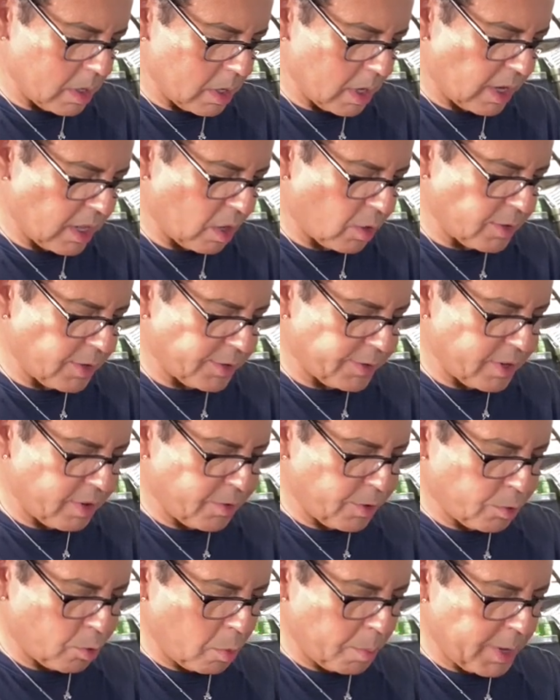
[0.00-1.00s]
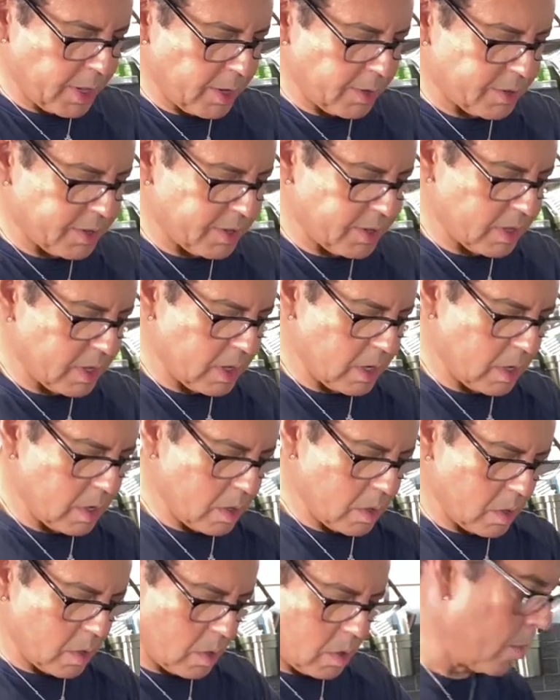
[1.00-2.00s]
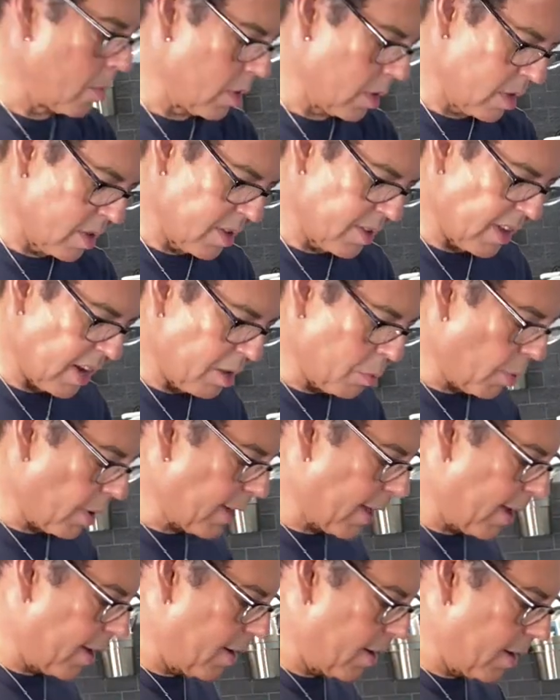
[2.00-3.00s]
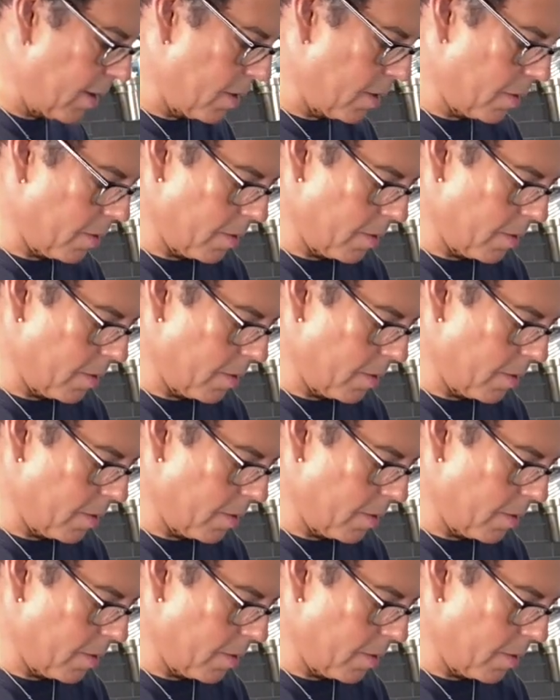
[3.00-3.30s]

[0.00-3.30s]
and I'm gonna stir for two minutes this is 180